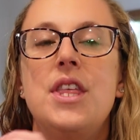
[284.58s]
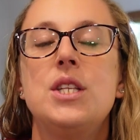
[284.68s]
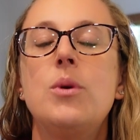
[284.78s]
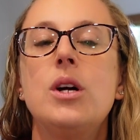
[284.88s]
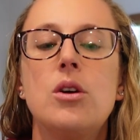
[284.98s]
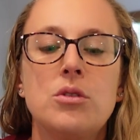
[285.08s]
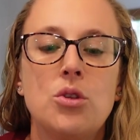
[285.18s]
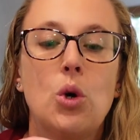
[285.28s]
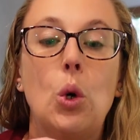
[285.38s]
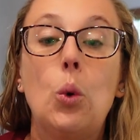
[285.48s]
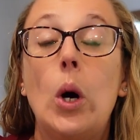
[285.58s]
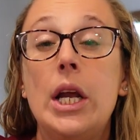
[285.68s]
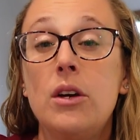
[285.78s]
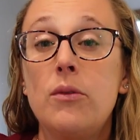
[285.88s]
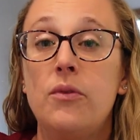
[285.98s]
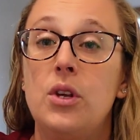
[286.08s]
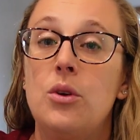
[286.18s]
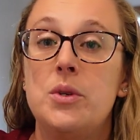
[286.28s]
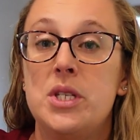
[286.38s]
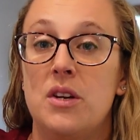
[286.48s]
this one goes through quite a
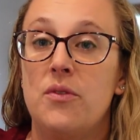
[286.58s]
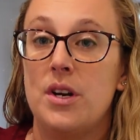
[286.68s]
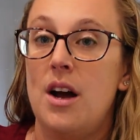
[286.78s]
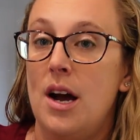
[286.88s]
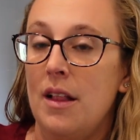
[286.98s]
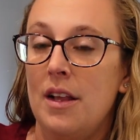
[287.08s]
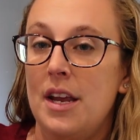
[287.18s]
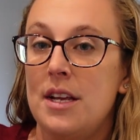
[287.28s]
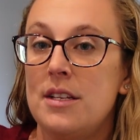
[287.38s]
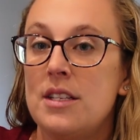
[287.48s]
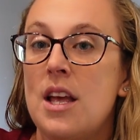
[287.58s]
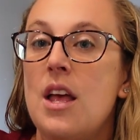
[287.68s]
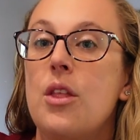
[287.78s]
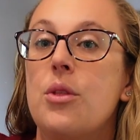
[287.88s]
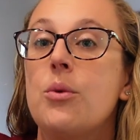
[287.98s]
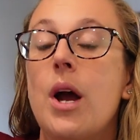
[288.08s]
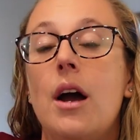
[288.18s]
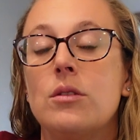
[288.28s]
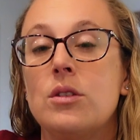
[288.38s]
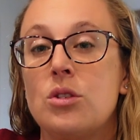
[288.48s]
few different holidays
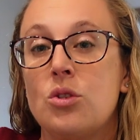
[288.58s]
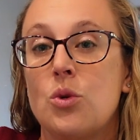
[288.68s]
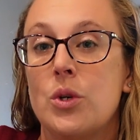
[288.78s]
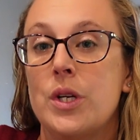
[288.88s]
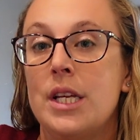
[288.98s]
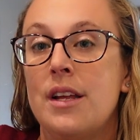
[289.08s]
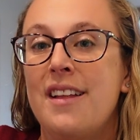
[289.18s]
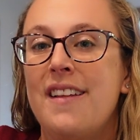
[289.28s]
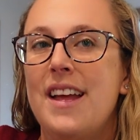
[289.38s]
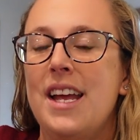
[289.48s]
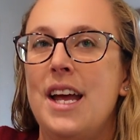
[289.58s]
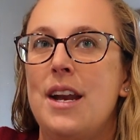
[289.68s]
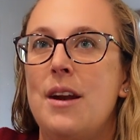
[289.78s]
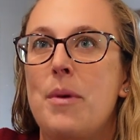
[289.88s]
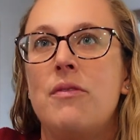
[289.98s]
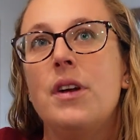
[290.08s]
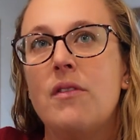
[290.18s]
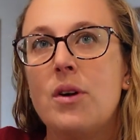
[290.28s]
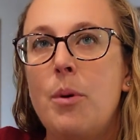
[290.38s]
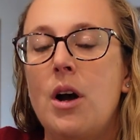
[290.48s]
throughout the story. And my
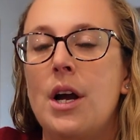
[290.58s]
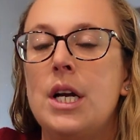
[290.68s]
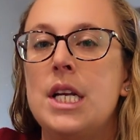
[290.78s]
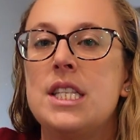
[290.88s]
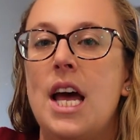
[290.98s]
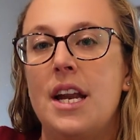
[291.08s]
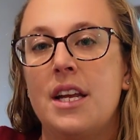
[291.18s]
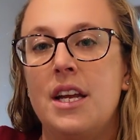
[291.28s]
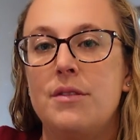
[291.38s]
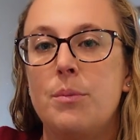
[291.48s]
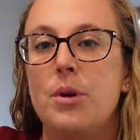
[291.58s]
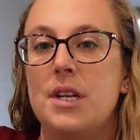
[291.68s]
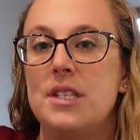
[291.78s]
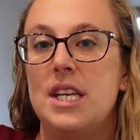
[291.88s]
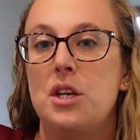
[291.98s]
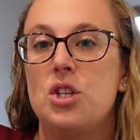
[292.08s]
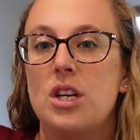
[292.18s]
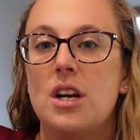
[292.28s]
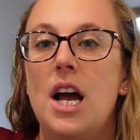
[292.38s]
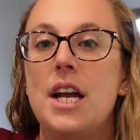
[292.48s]
favorite part is that it gives a pronunciation
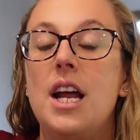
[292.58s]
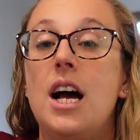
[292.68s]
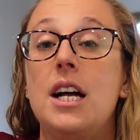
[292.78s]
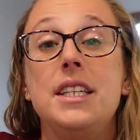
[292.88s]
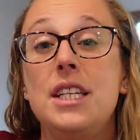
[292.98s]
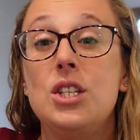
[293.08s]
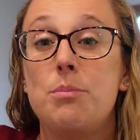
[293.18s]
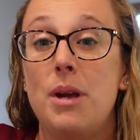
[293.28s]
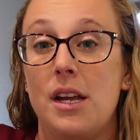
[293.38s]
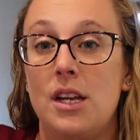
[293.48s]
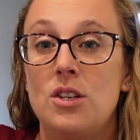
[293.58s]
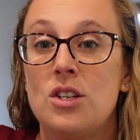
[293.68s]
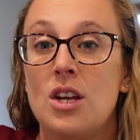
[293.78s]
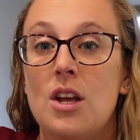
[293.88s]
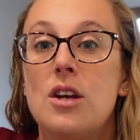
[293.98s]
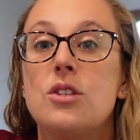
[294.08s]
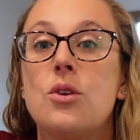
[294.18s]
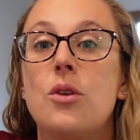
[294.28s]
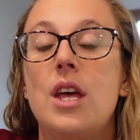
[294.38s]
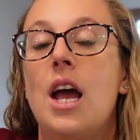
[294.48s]
guide on each page
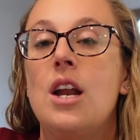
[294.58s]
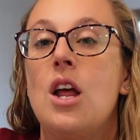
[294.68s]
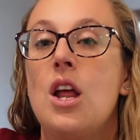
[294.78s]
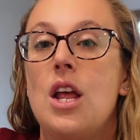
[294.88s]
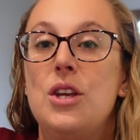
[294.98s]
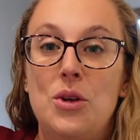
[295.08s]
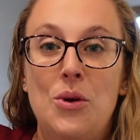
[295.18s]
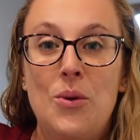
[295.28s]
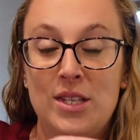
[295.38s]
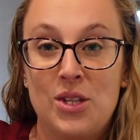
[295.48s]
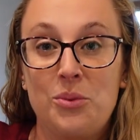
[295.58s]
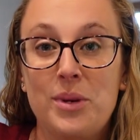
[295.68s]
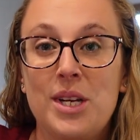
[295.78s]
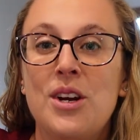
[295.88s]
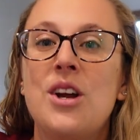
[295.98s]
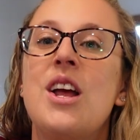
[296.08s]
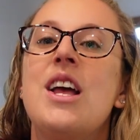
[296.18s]
so that you as the reader